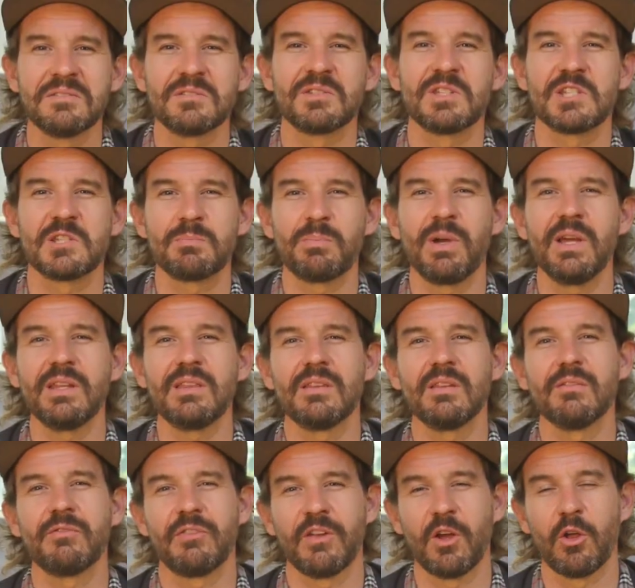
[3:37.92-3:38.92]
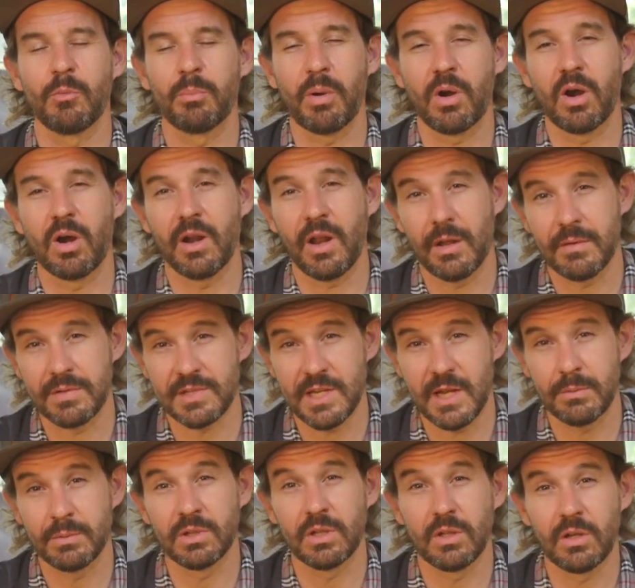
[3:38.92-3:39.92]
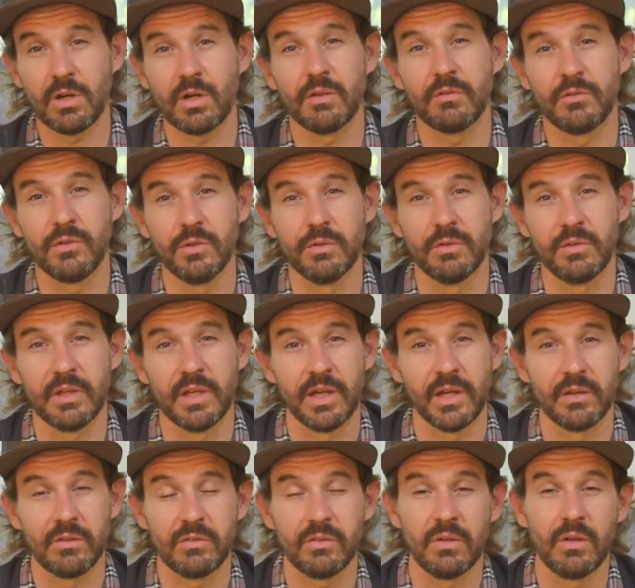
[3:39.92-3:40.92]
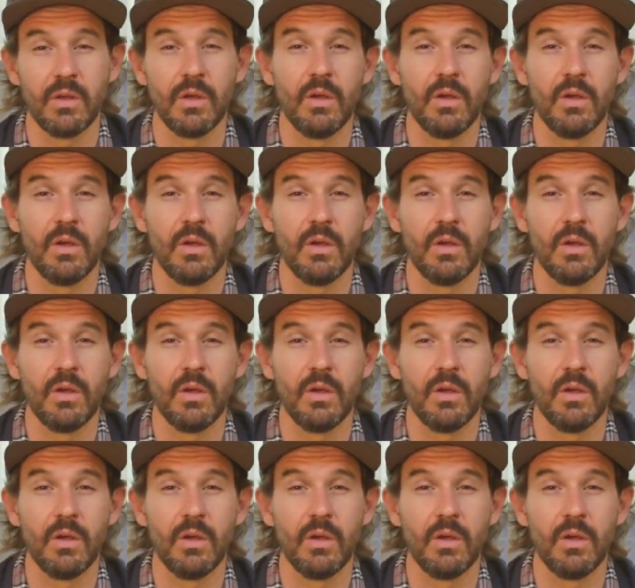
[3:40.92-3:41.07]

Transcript: Despite the failed part, I was able to learn a few things.